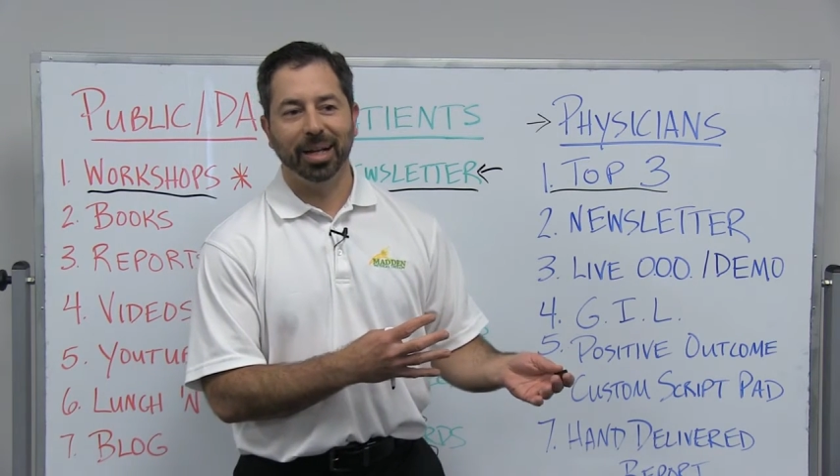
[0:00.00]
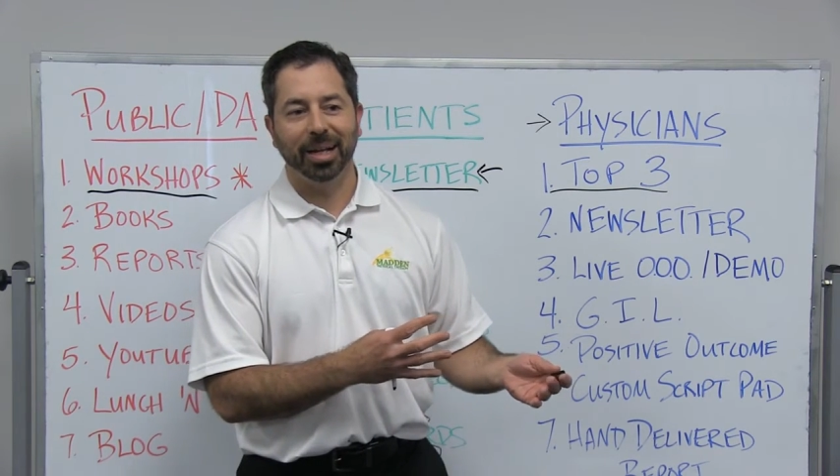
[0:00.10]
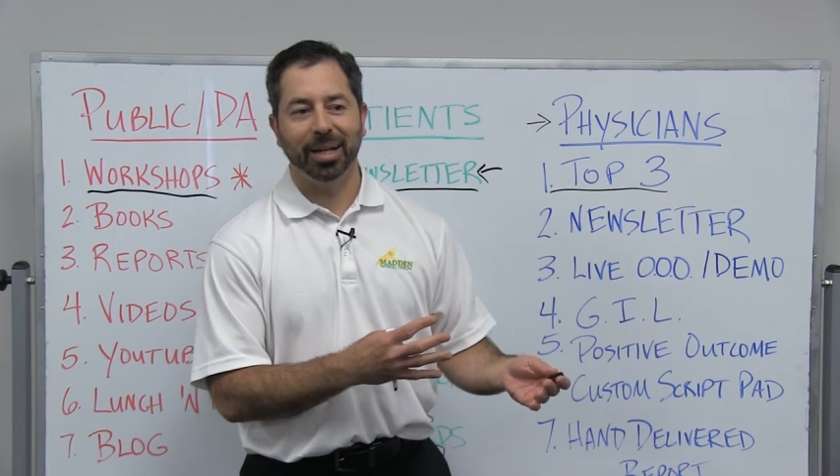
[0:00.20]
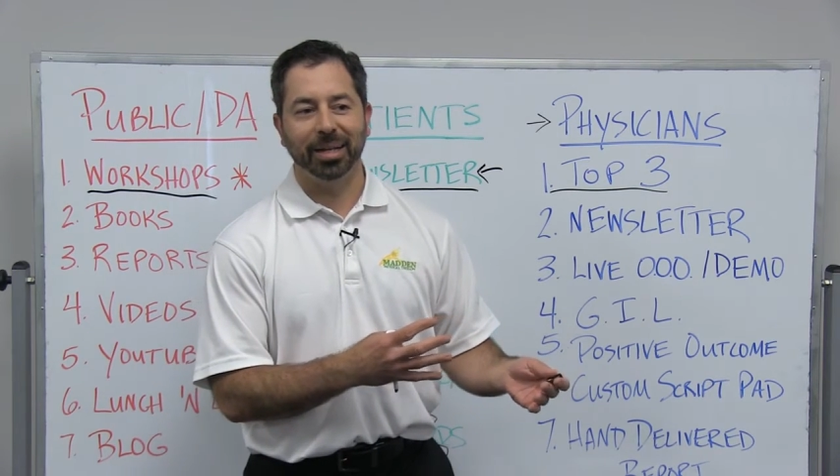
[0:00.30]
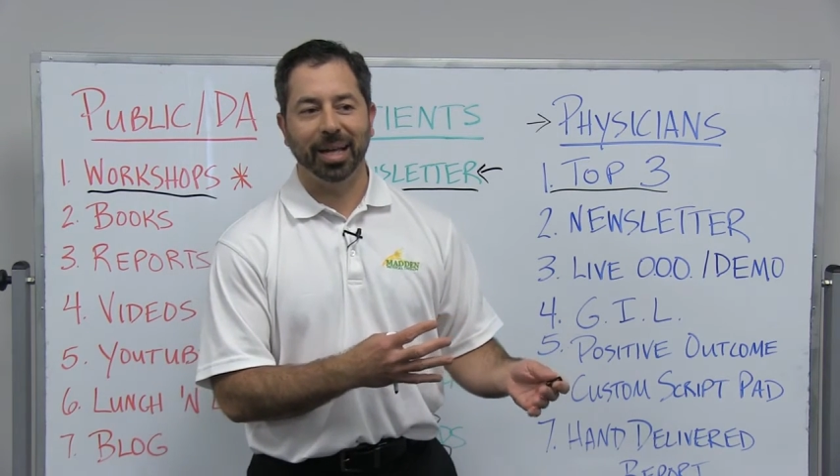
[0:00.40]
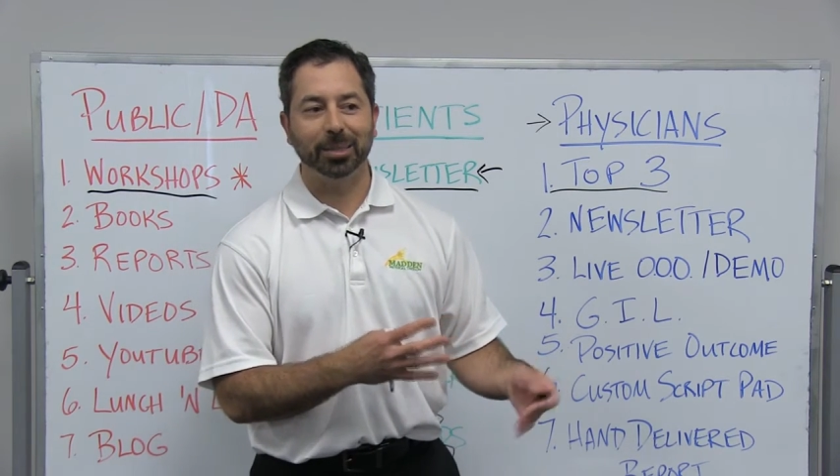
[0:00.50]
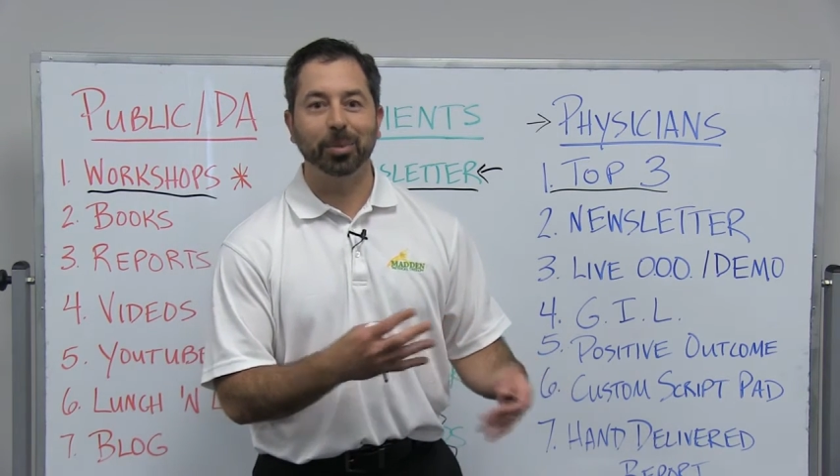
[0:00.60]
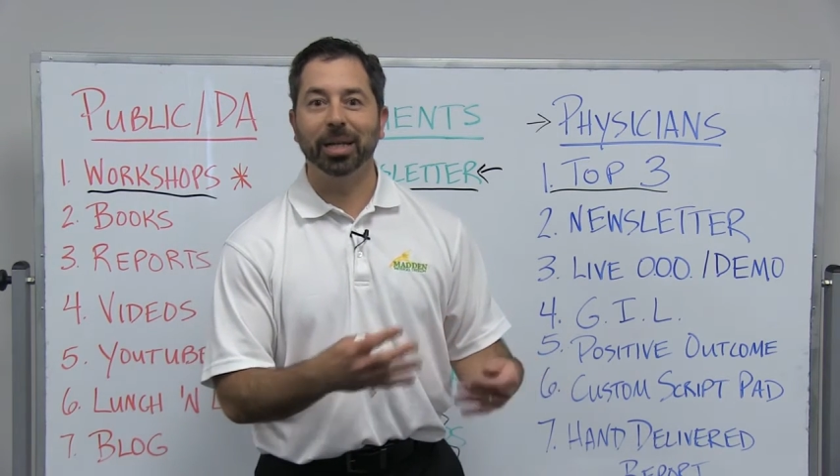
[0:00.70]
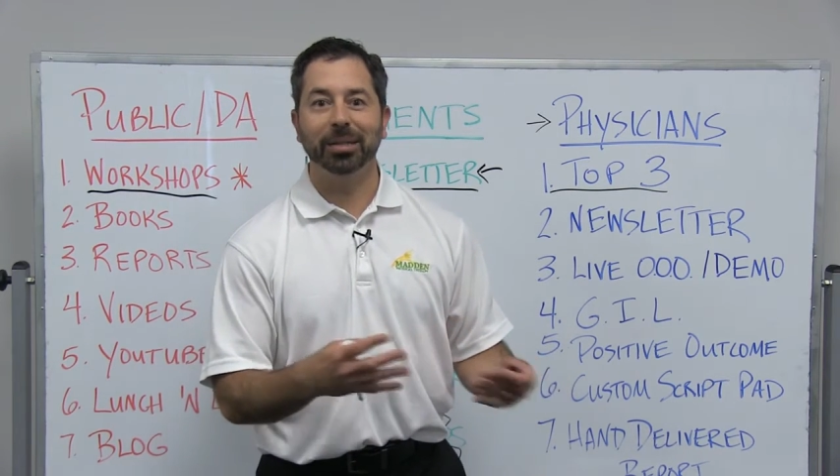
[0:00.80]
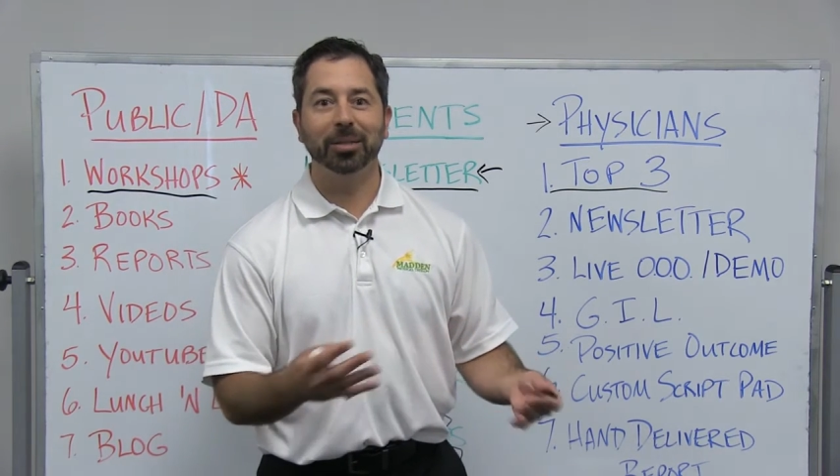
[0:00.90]

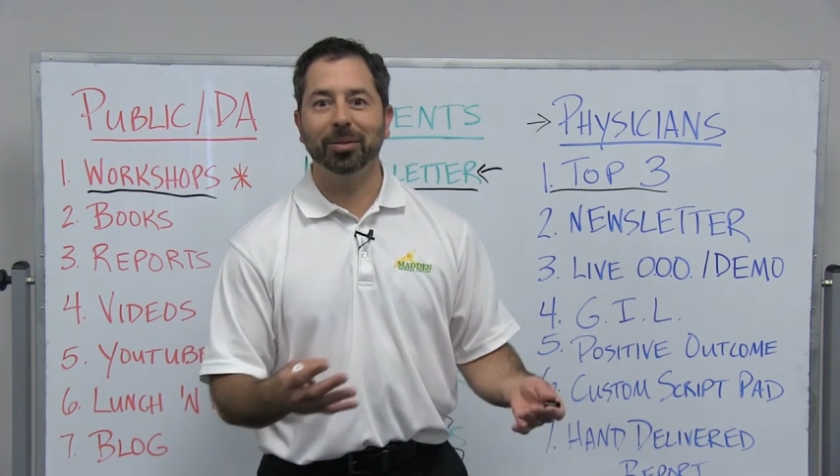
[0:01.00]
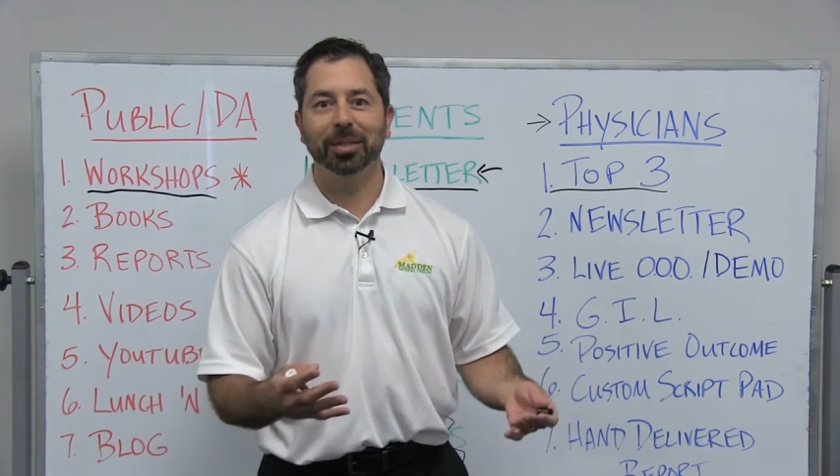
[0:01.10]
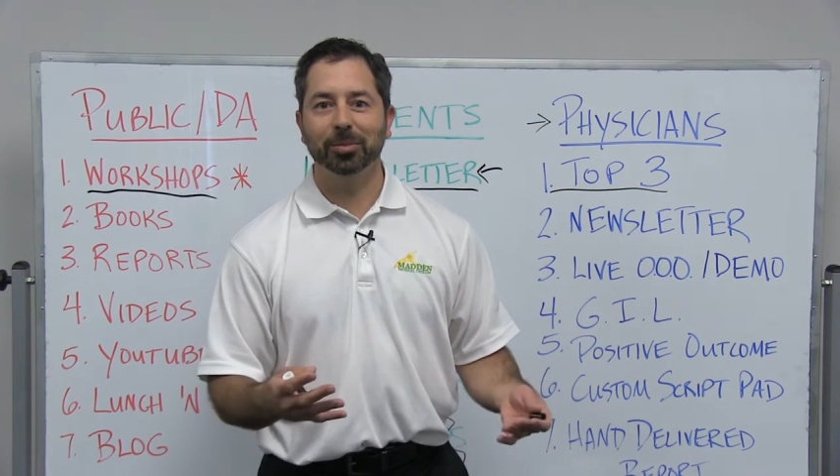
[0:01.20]
nearly